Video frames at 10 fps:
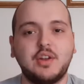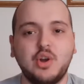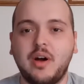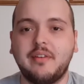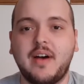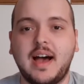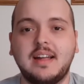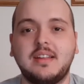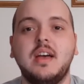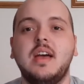I know I've
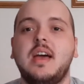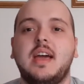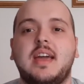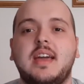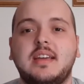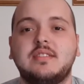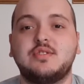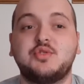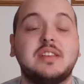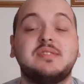had a
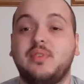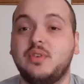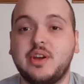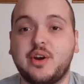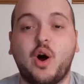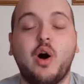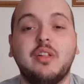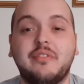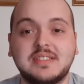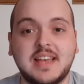stressful year, all
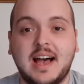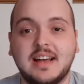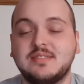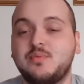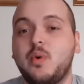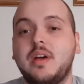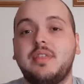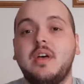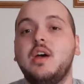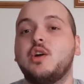of us has,
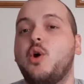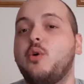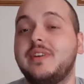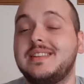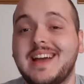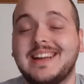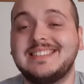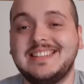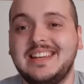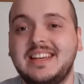with
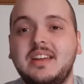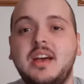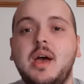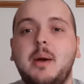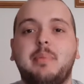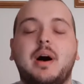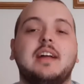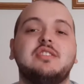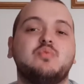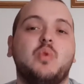COVID-19, but I
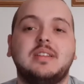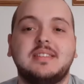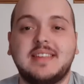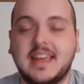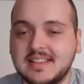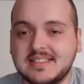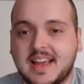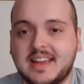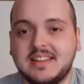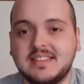just wanted to take a
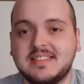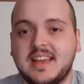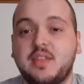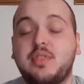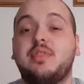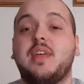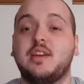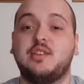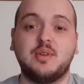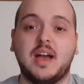second and say
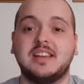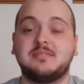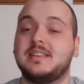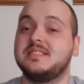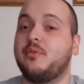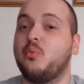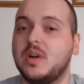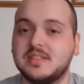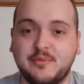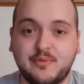thank you guys, because if it
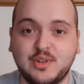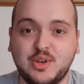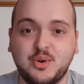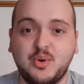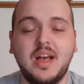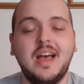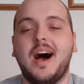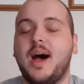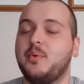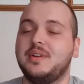wasn't for you,
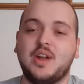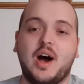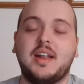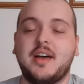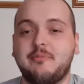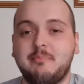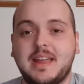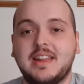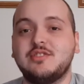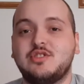I would not have
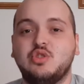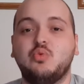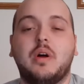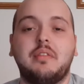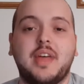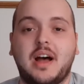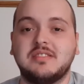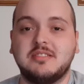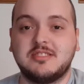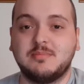made it to
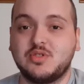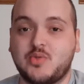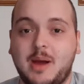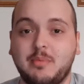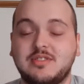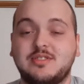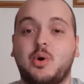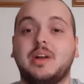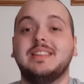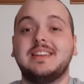1,000 subscribers. So
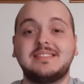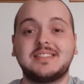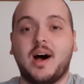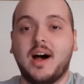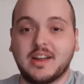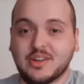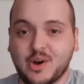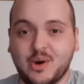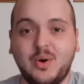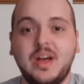at least I
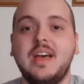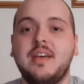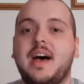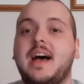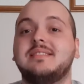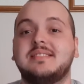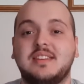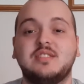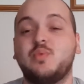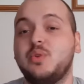know that
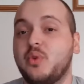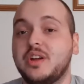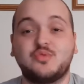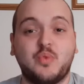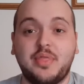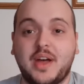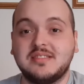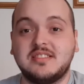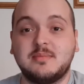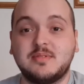since we reached
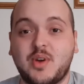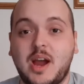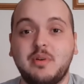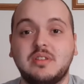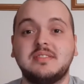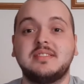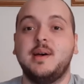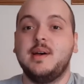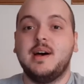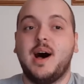1,000 subscribers,
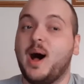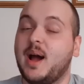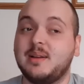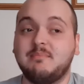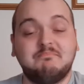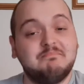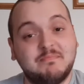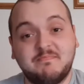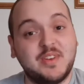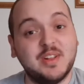I
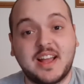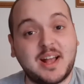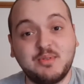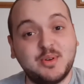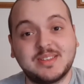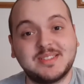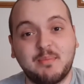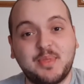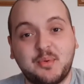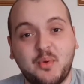feel like I'm doing
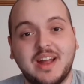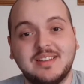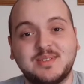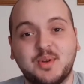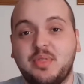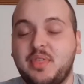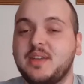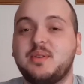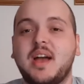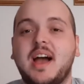something right. So
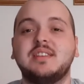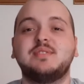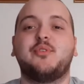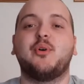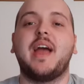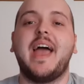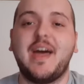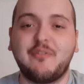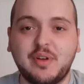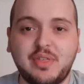thank you guys for
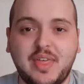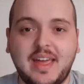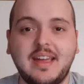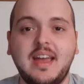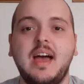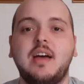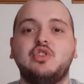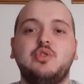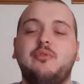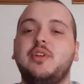everything.
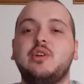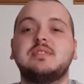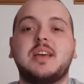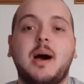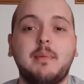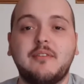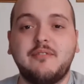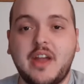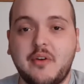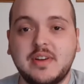New videos coming
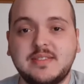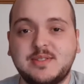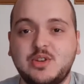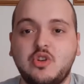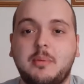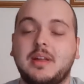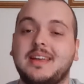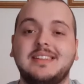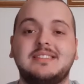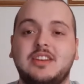very soon. I'm going
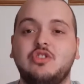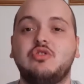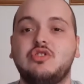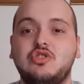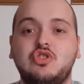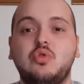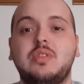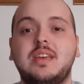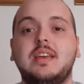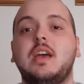to continue to do
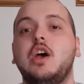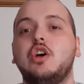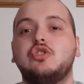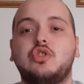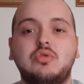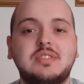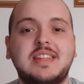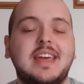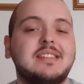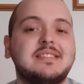the
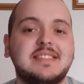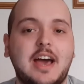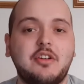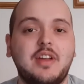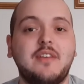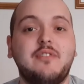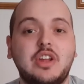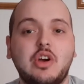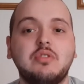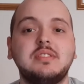Tuesday and Saturday
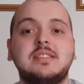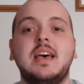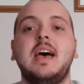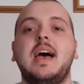videos.